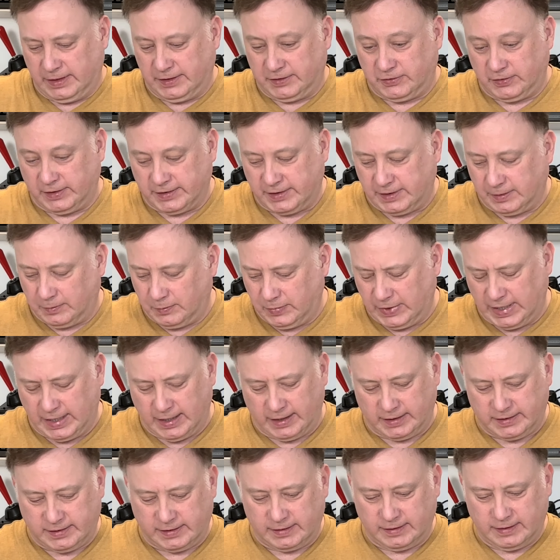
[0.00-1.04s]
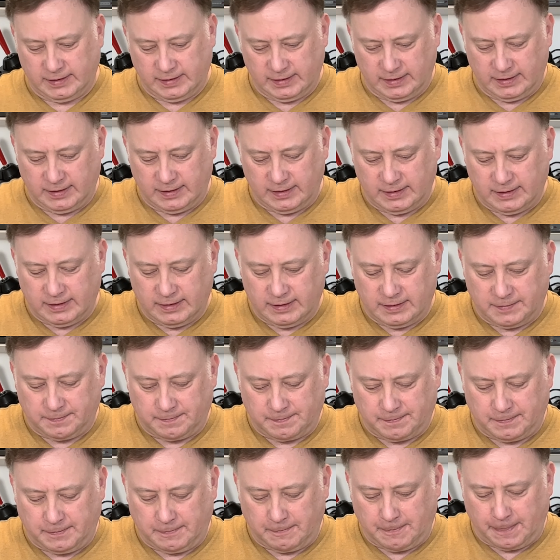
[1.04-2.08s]
interesting box.
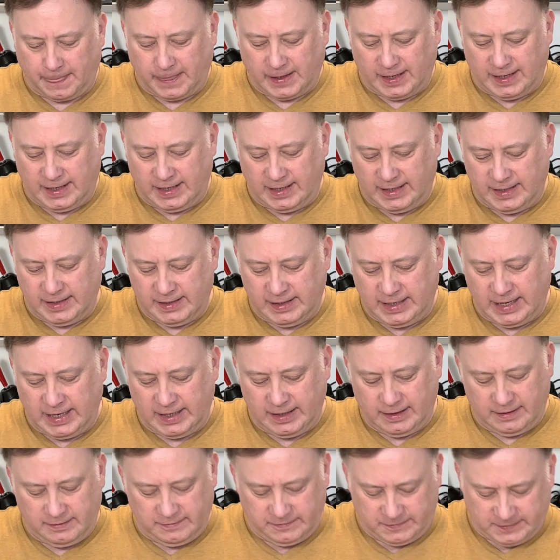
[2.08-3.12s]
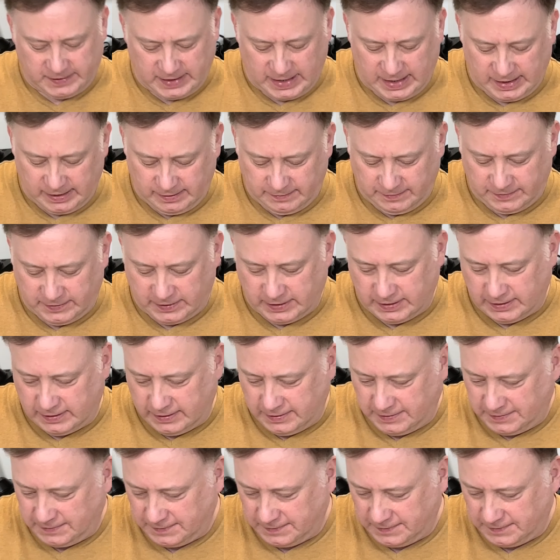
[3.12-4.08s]
I have kind of a